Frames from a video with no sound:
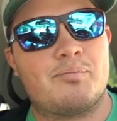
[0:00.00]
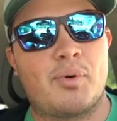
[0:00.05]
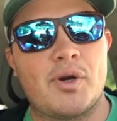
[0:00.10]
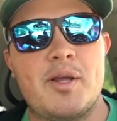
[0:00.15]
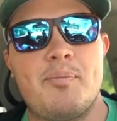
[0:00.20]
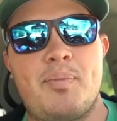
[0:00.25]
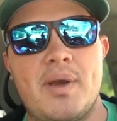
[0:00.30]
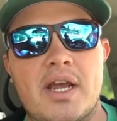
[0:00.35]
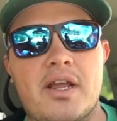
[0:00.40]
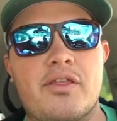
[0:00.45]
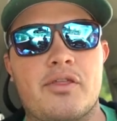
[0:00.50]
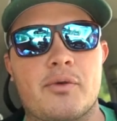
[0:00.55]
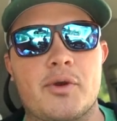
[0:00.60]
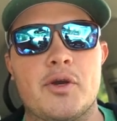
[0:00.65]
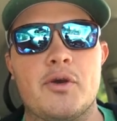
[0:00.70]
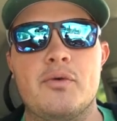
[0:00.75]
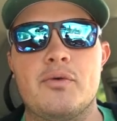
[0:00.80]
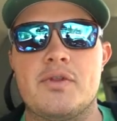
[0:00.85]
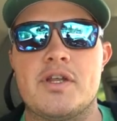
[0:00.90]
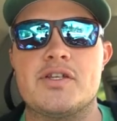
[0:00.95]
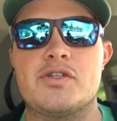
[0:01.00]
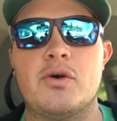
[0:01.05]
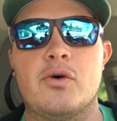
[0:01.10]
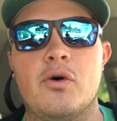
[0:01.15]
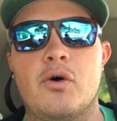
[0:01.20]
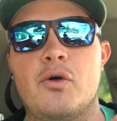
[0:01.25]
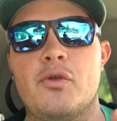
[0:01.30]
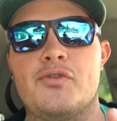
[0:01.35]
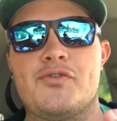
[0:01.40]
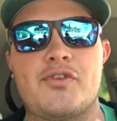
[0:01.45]
pretty pick through this
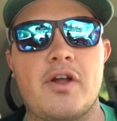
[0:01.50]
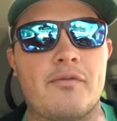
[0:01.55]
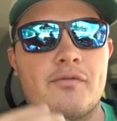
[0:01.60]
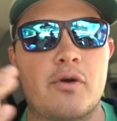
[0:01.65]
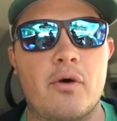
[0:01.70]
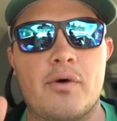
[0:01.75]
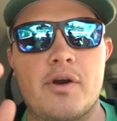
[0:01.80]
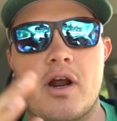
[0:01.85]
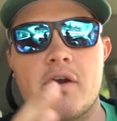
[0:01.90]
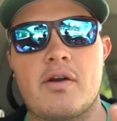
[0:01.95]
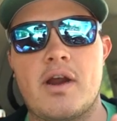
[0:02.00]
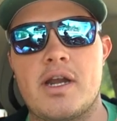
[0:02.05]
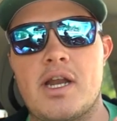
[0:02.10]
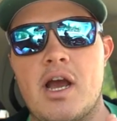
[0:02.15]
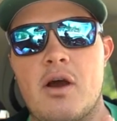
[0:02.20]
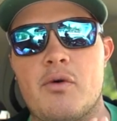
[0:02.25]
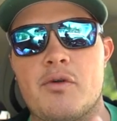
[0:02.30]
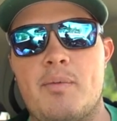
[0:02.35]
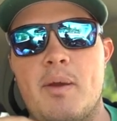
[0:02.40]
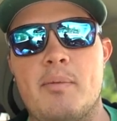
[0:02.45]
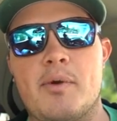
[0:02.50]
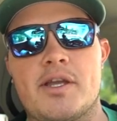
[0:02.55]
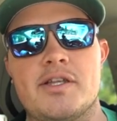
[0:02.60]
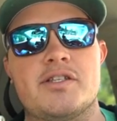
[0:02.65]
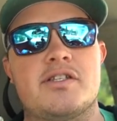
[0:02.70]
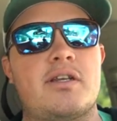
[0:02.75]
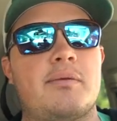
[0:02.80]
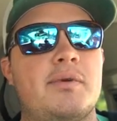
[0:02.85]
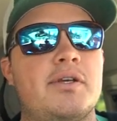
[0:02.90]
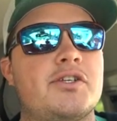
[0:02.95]
whole stuff going on right now with people getting
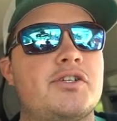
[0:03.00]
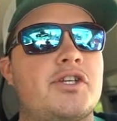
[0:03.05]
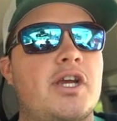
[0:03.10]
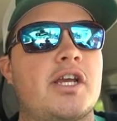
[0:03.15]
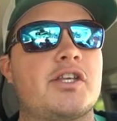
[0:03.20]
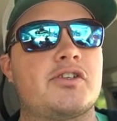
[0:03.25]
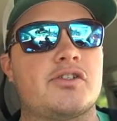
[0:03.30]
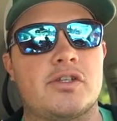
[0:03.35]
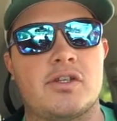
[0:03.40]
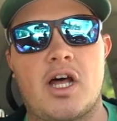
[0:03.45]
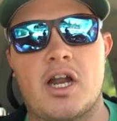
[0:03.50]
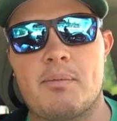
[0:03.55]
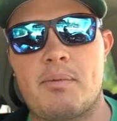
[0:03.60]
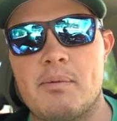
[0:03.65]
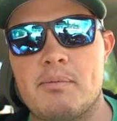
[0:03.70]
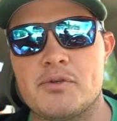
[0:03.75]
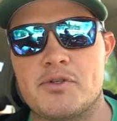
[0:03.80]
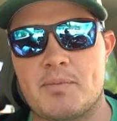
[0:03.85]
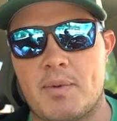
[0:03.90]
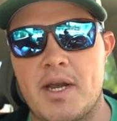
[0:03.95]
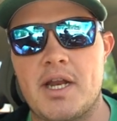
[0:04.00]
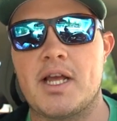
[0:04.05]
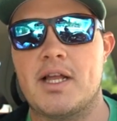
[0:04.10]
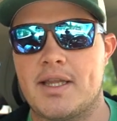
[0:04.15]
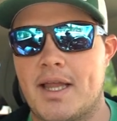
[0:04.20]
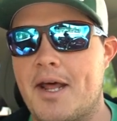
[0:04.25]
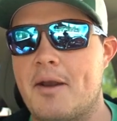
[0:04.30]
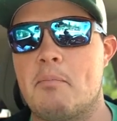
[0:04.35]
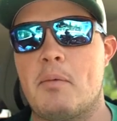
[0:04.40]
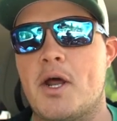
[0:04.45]
stimulus checks. There's a lot of people spending a
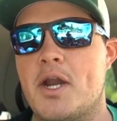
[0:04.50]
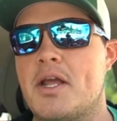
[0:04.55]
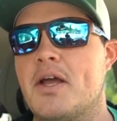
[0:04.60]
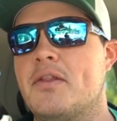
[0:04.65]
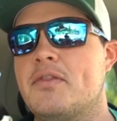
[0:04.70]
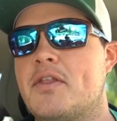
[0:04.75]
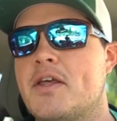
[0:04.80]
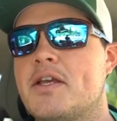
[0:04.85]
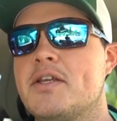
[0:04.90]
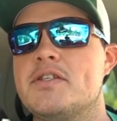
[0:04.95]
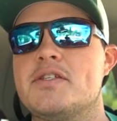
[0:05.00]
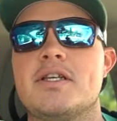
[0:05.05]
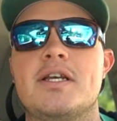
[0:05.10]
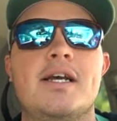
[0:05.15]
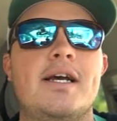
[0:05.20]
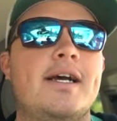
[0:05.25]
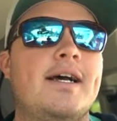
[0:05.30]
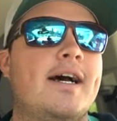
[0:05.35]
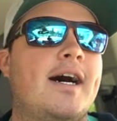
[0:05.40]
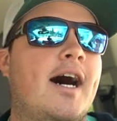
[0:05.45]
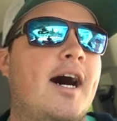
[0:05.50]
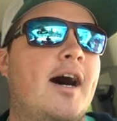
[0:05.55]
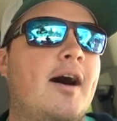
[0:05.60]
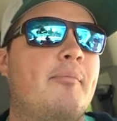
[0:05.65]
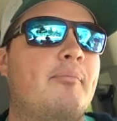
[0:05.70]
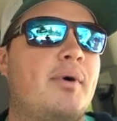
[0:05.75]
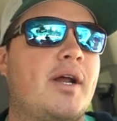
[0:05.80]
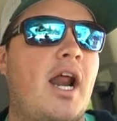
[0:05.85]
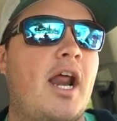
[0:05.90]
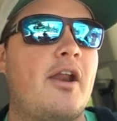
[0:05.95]
lot of money on things.
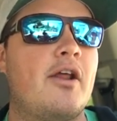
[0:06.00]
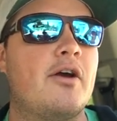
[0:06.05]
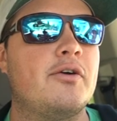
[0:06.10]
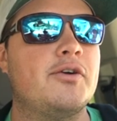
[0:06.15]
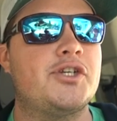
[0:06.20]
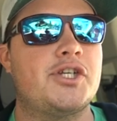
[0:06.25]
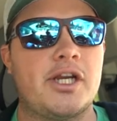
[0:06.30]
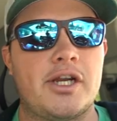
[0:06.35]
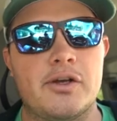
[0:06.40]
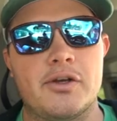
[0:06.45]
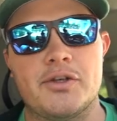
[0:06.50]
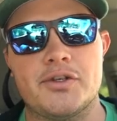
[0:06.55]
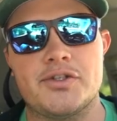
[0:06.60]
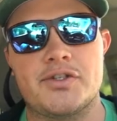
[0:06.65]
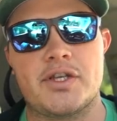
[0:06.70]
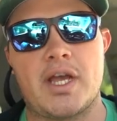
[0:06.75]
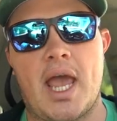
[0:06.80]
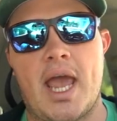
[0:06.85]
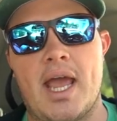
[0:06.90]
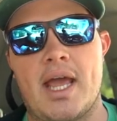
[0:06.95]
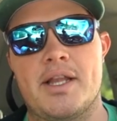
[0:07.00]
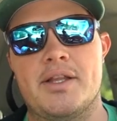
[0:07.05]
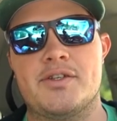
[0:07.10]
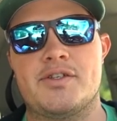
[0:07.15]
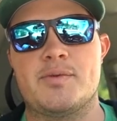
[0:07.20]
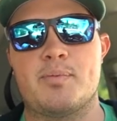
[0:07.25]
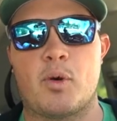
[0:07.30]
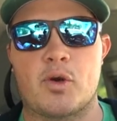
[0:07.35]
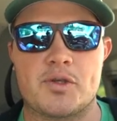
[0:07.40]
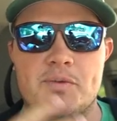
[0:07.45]
Um, but I know Scheels and
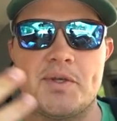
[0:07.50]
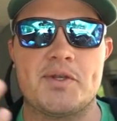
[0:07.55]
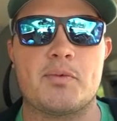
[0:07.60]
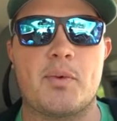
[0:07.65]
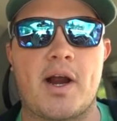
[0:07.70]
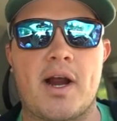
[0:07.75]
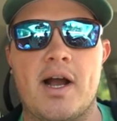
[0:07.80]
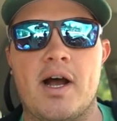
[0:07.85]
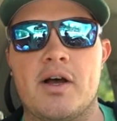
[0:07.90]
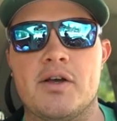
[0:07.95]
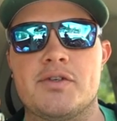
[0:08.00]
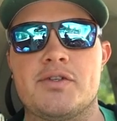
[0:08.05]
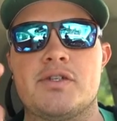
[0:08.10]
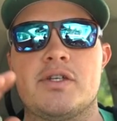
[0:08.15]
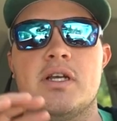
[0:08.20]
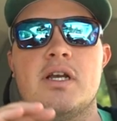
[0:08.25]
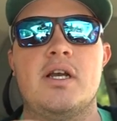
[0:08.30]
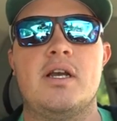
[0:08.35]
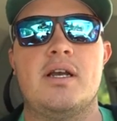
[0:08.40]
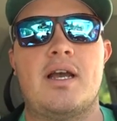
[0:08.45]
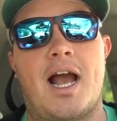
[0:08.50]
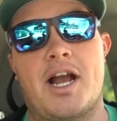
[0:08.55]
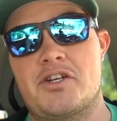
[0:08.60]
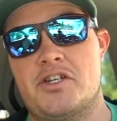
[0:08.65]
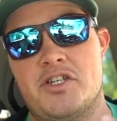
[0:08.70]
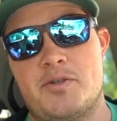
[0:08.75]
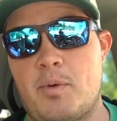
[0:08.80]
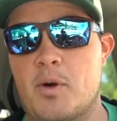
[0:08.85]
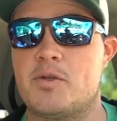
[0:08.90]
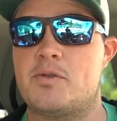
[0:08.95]
Sportsman's Warehouse.
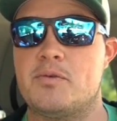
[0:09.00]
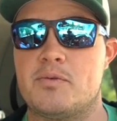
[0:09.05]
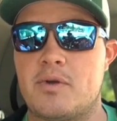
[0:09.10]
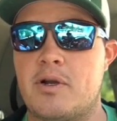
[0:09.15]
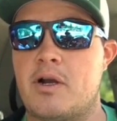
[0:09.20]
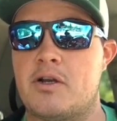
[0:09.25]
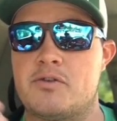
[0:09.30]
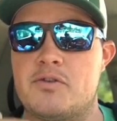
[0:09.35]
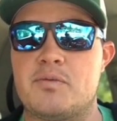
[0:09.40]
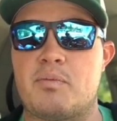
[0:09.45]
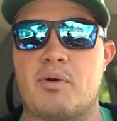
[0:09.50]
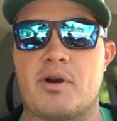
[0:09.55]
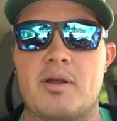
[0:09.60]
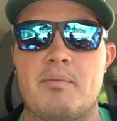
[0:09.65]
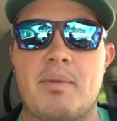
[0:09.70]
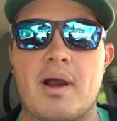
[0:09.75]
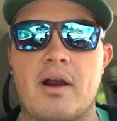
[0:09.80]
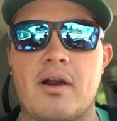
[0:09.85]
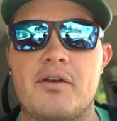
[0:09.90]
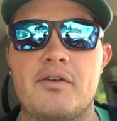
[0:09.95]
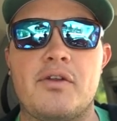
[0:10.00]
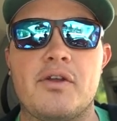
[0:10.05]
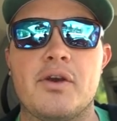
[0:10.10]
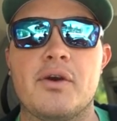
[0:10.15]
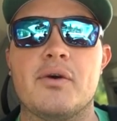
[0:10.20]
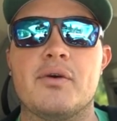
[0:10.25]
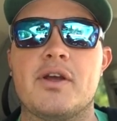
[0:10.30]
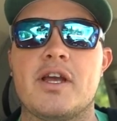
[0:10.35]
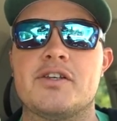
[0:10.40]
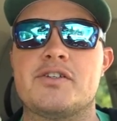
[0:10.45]
Actually, Sportsman's Warehouse was pretty barren
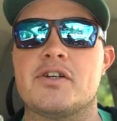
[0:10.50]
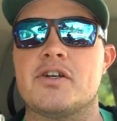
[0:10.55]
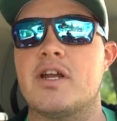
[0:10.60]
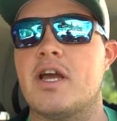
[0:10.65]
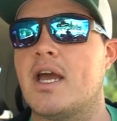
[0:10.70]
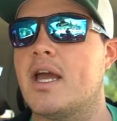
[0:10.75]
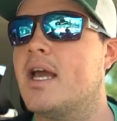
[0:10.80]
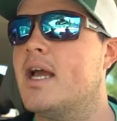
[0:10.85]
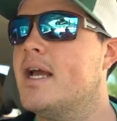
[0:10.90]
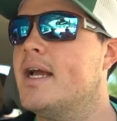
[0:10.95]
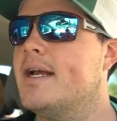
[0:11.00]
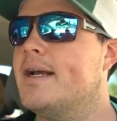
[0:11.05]
too yesterday.